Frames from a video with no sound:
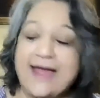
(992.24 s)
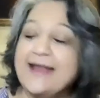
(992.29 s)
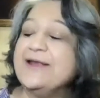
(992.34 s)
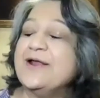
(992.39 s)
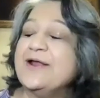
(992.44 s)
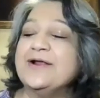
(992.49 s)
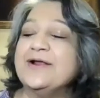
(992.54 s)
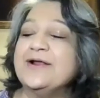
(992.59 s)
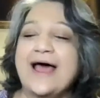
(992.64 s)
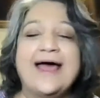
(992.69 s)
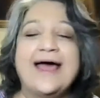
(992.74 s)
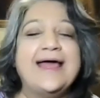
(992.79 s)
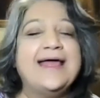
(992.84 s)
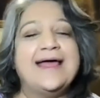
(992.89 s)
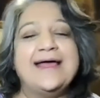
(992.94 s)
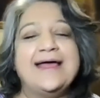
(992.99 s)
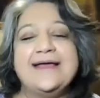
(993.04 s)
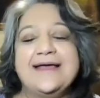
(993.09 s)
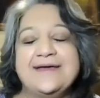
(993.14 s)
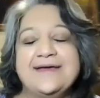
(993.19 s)
I'm not,
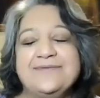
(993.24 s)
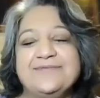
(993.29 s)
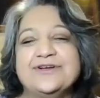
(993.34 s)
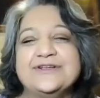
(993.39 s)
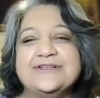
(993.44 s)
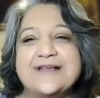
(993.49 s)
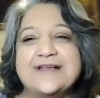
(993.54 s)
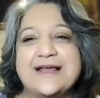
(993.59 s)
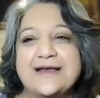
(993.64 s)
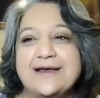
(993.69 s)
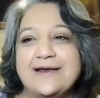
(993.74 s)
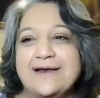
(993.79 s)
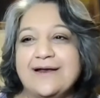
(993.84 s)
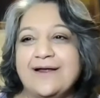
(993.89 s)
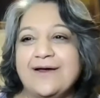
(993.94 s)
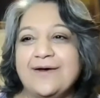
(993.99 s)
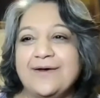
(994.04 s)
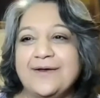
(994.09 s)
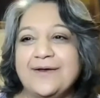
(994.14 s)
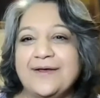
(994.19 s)
I was an
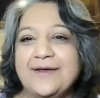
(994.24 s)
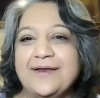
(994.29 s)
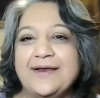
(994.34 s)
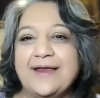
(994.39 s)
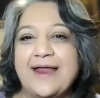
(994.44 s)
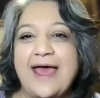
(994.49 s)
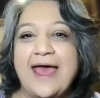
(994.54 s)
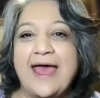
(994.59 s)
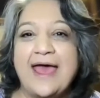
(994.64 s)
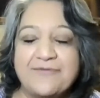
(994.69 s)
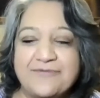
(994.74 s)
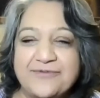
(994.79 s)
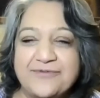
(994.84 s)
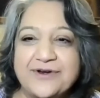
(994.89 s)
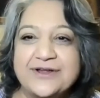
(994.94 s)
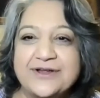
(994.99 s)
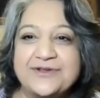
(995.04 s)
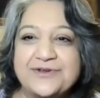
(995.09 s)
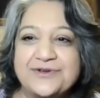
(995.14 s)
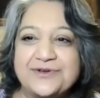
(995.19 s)

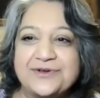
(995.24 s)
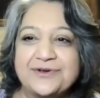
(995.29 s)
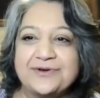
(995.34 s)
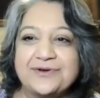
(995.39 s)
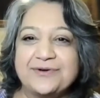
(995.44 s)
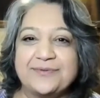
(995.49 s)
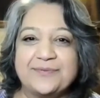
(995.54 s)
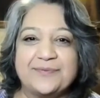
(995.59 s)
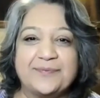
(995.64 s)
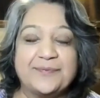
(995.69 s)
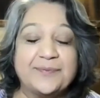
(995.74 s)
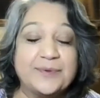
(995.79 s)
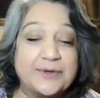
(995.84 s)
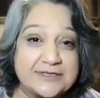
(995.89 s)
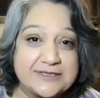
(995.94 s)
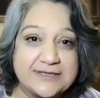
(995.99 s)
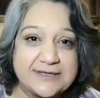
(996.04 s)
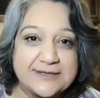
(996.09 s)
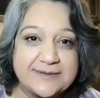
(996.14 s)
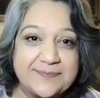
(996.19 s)
average
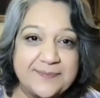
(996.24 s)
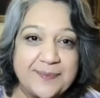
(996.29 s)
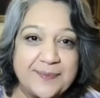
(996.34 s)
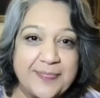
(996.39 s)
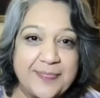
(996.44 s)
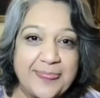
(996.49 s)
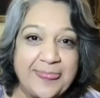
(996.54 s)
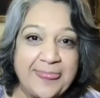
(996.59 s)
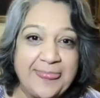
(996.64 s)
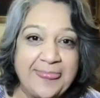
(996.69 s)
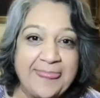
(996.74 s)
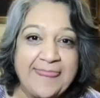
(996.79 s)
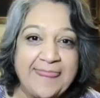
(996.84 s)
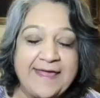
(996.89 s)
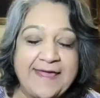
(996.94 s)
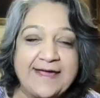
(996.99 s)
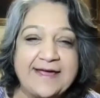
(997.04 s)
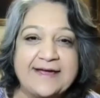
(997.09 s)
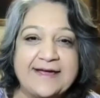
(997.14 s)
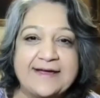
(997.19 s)
person.
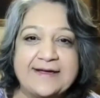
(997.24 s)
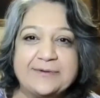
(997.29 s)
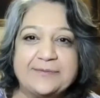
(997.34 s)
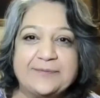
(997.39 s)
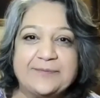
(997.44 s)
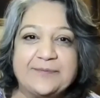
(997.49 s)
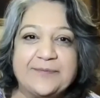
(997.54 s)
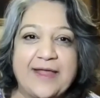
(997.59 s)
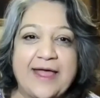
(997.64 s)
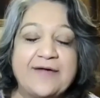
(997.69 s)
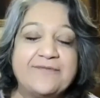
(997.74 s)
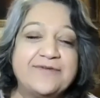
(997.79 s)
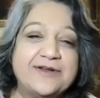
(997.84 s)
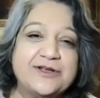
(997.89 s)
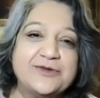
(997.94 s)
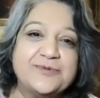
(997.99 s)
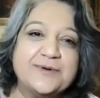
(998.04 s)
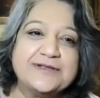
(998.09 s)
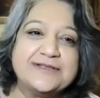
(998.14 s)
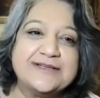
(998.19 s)

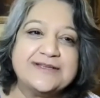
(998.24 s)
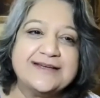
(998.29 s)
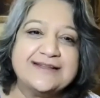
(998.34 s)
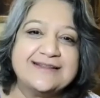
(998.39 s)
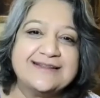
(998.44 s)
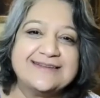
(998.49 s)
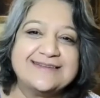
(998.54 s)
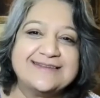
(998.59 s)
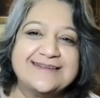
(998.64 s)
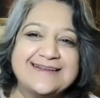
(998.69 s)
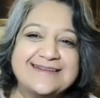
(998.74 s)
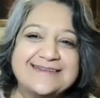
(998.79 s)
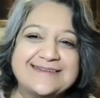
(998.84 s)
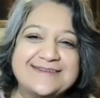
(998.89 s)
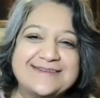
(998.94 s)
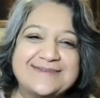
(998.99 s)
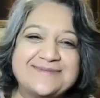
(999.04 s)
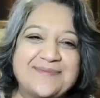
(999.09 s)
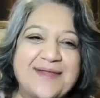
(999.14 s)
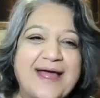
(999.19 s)
Average person in the
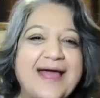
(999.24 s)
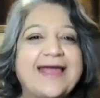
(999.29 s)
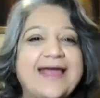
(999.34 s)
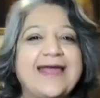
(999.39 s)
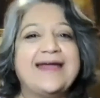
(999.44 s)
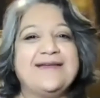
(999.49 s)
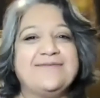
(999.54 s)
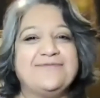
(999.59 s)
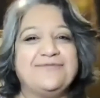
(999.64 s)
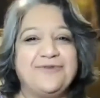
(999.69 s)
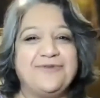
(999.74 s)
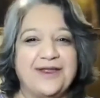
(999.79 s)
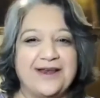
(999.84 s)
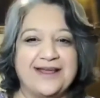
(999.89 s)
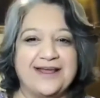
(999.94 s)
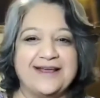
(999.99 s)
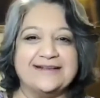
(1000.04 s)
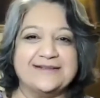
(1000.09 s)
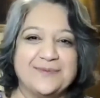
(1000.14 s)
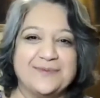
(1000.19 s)
sense I had
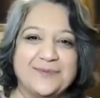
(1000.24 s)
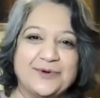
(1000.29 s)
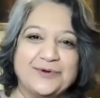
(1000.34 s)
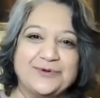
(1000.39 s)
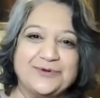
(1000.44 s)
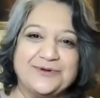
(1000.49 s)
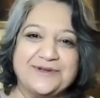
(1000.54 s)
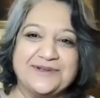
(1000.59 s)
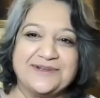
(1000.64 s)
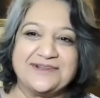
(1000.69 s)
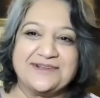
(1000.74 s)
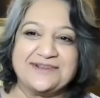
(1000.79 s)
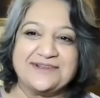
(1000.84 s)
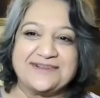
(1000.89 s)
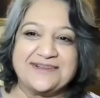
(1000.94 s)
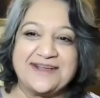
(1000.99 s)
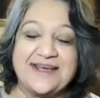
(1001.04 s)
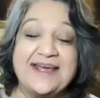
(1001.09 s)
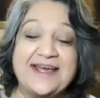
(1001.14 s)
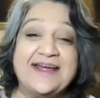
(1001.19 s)
feelings,
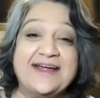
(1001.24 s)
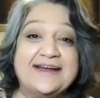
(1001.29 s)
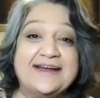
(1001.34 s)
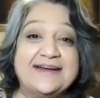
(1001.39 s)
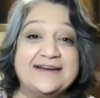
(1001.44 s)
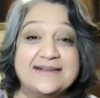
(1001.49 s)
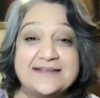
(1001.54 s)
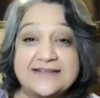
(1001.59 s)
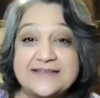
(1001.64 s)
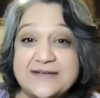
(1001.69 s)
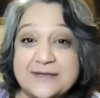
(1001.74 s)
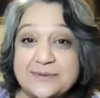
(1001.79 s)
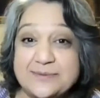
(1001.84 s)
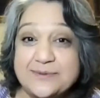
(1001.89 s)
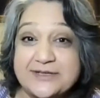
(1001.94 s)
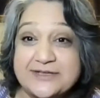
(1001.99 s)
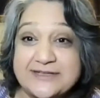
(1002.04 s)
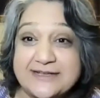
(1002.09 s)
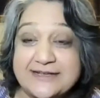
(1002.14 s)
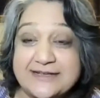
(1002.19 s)
emotions,
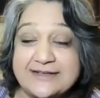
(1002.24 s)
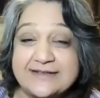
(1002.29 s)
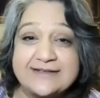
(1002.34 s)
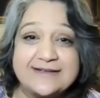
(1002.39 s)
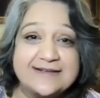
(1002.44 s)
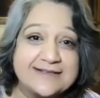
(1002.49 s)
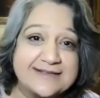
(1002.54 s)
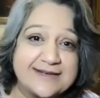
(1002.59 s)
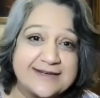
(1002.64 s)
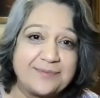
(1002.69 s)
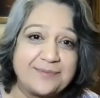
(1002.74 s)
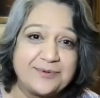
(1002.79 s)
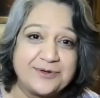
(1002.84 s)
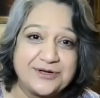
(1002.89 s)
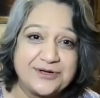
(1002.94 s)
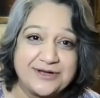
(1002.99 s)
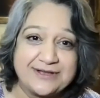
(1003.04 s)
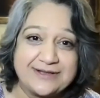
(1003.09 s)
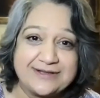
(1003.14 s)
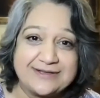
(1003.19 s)
disturbances,
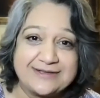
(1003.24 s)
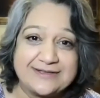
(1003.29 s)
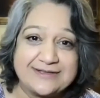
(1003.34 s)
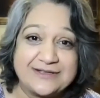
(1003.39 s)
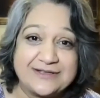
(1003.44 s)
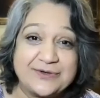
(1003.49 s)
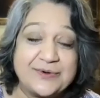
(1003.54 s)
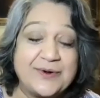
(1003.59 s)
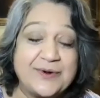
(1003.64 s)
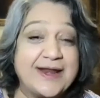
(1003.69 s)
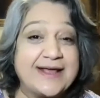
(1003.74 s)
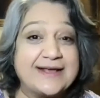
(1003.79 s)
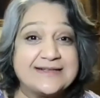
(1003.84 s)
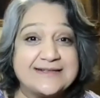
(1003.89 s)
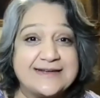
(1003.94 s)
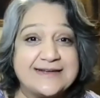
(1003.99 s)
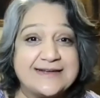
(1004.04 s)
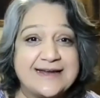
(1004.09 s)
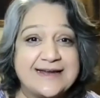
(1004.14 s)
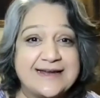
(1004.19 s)
disruptions to an
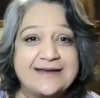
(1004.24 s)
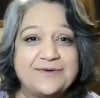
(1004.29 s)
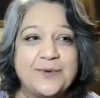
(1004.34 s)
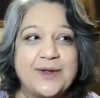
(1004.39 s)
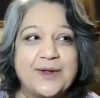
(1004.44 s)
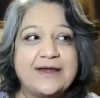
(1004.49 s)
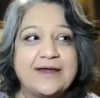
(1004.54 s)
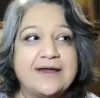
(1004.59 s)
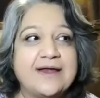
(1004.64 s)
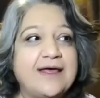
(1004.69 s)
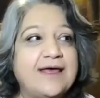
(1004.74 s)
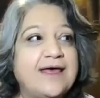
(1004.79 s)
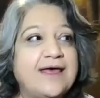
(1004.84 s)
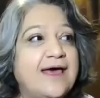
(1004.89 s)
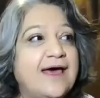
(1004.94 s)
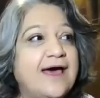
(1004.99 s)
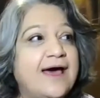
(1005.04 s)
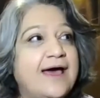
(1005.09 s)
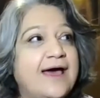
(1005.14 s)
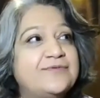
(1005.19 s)
extent when
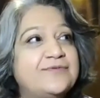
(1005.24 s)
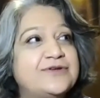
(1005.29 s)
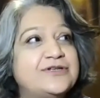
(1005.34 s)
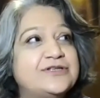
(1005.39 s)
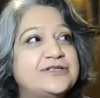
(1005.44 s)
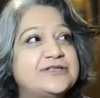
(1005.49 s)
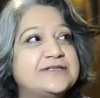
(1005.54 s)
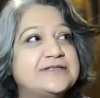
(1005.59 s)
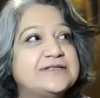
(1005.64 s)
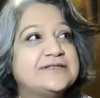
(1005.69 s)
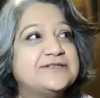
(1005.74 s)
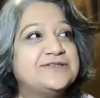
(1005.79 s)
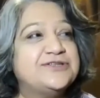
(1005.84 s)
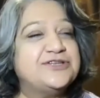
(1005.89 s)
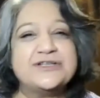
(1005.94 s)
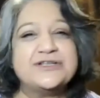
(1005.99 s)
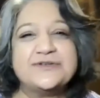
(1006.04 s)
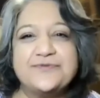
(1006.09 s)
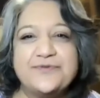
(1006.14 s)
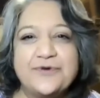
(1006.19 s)
I was
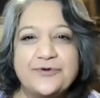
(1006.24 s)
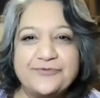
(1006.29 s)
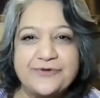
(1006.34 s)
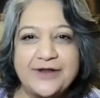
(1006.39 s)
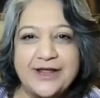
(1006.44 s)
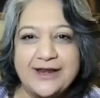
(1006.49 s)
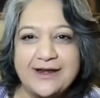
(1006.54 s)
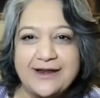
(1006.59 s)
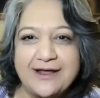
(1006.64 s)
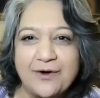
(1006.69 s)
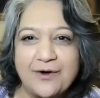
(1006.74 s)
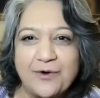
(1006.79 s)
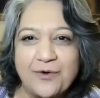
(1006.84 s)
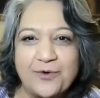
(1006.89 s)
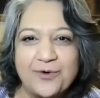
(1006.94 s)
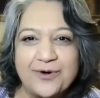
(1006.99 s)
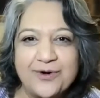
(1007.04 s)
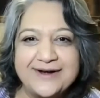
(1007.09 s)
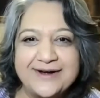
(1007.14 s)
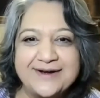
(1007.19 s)
just
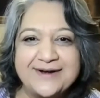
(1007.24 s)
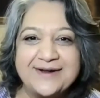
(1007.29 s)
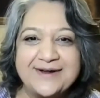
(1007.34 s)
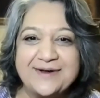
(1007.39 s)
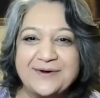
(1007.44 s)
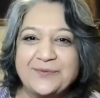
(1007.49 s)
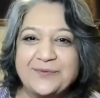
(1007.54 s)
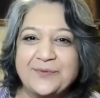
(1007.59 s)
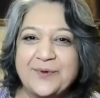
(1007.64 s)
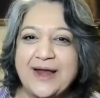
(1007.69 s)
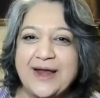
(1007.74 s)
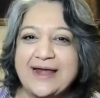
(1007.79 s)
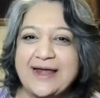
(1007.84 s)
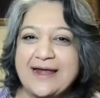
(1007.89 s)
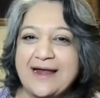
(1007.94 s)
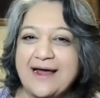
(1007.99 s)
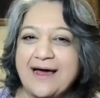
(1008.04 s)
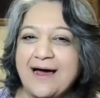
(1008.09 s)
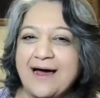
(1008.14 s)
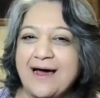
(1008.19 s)
15-year-old
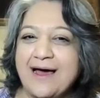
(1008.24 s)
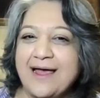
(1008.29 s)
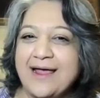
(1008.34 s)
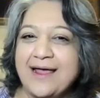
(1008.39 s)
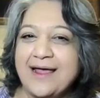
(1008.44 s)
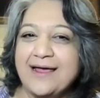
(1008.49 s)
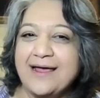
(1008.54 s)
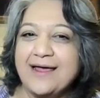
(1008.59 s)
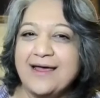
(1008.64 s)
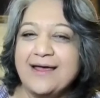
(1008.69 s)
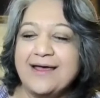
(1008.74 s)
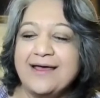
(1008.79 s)
when I